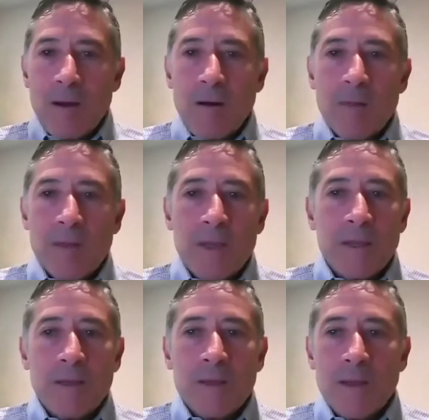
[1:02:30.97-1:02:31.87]
all
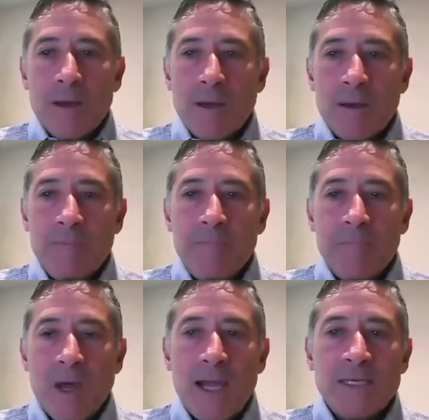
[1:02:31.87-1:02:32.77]
the
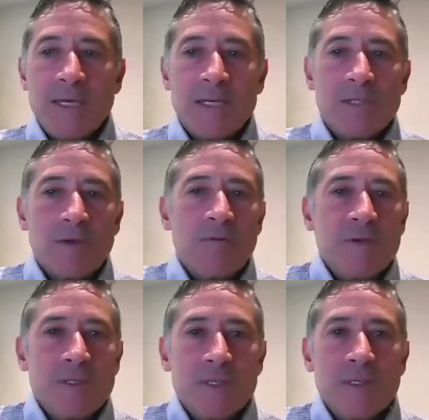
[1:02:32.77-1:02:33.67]
high-touch
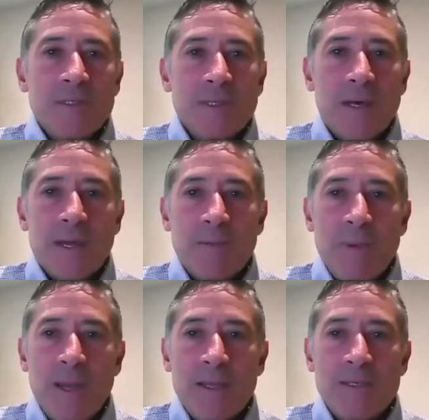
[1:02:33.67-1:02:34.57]
surfaces
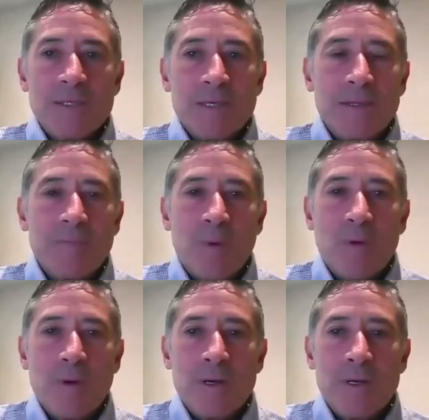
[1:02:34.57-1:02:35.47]
like pens and
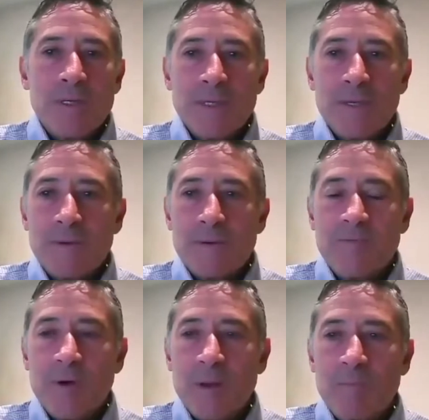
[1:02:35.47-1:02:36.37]
clipboards and
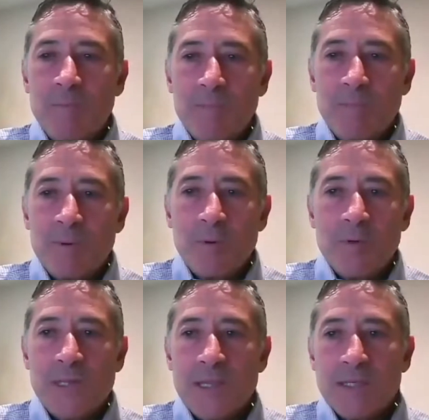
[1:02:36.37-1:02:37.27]
voting
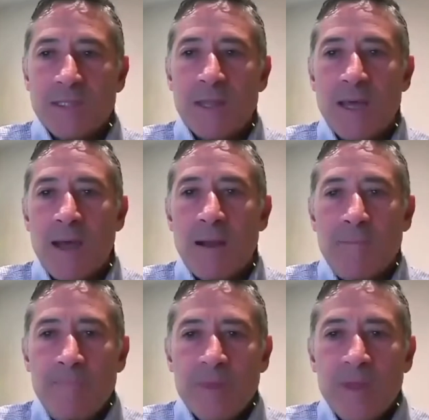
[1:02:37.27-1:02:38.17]
booths and things like that,
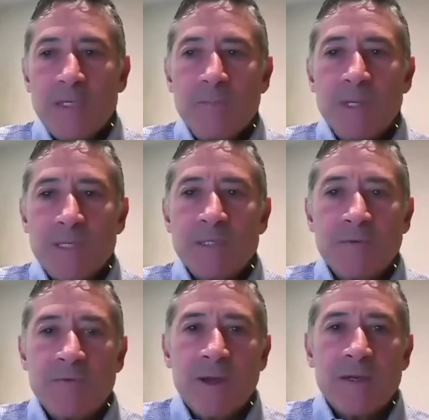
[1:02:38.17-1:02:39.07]
they should be
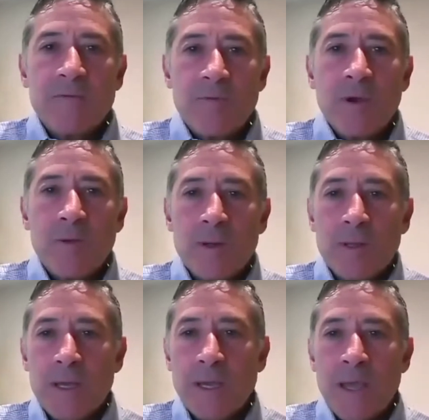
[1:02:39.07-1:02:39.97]
disinfected
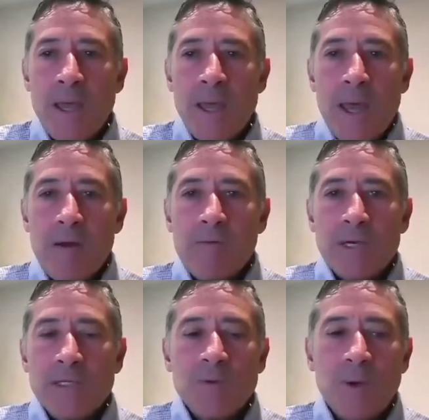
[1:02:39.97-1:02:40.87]
frequently. However,
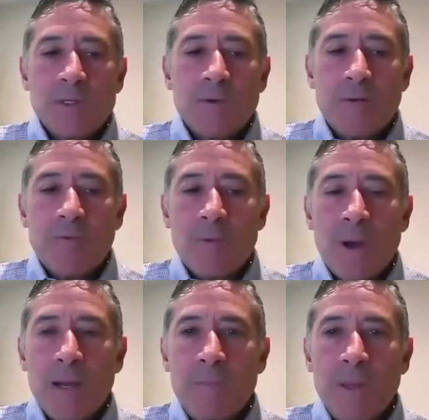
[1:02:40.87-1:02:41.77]
I just want to sort of
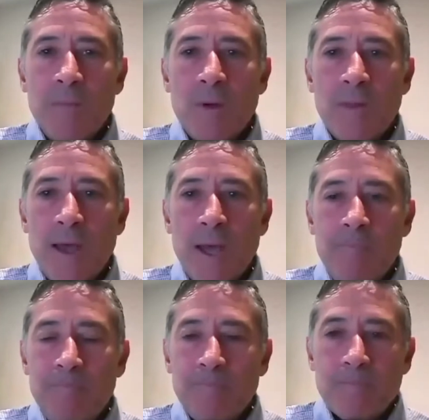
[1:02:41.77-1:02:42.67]
remind people
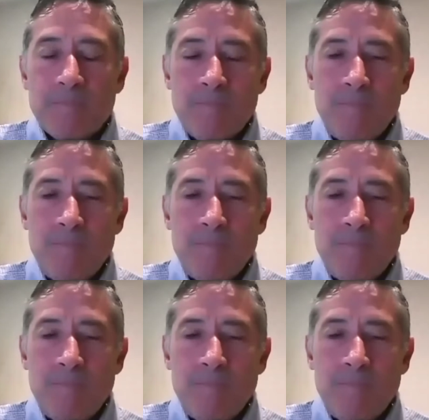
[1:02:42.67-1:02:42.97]
that